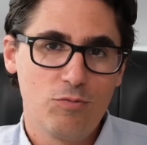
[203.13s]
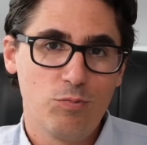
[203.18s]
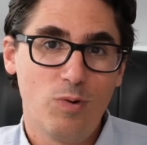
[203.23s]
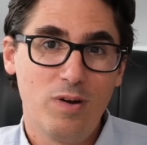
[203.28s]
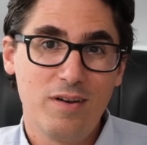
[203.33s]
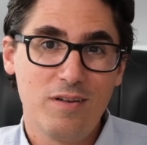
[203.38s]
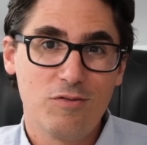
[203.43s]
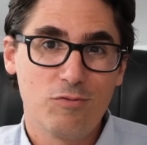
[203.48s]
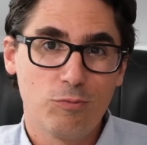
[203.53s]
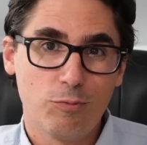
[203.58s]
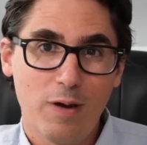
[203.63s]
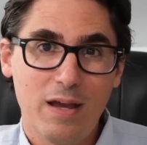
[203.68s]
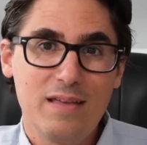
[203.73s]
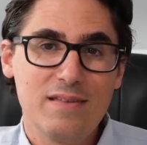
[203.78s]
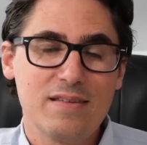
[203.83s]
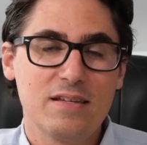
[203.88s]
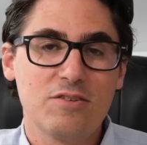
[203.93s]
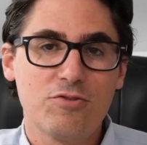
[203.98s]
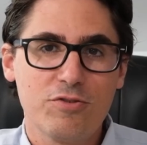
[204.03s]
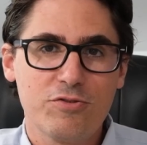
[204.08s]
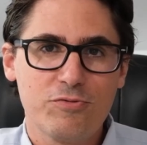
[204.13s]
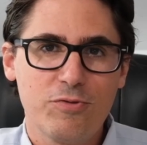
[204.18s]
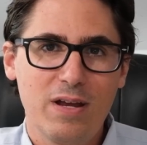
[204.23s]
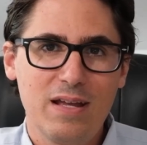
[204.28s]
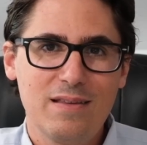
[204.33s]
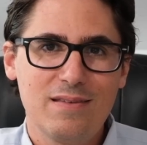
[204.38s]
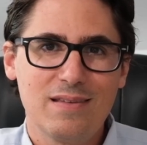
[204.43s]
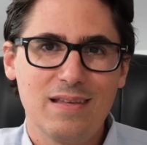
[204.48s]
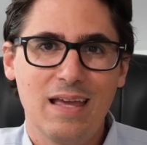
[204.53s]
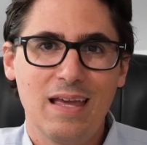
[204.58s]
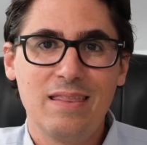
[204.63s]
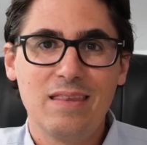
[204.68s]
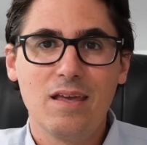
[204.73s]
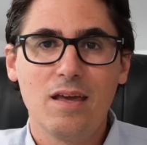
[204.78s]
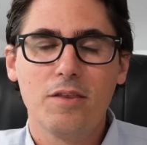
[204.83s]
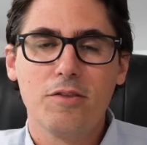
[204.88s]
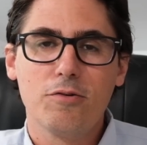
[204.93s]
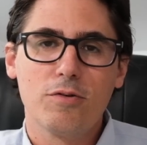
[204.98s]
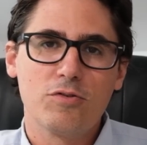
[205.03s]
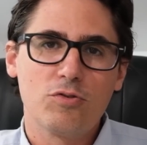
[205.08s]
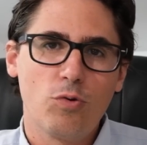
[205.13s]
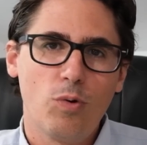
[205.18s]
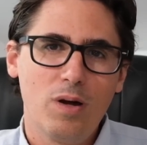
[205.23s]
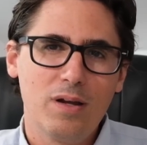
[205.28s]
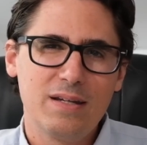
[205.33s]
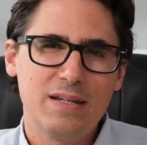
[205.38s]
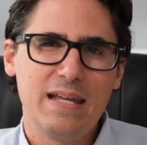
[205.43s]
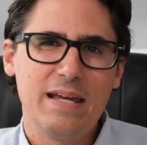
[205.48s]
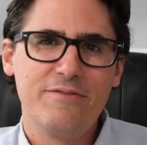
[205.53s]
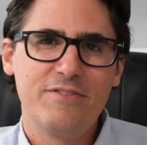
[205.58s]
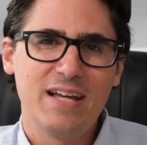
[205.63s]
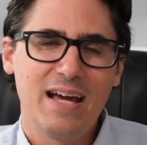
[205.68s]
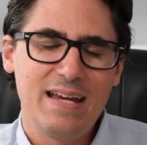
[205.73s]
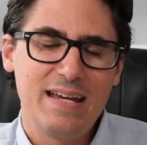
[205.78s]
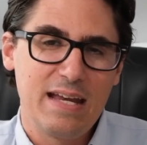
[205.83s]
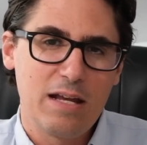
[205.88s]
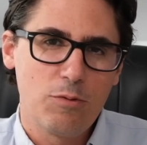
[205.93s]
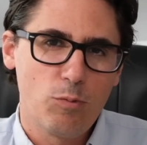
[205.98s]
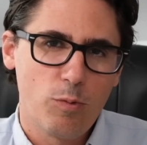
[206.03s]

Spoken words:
One is raise interest rates, and the other is quantitative tightening,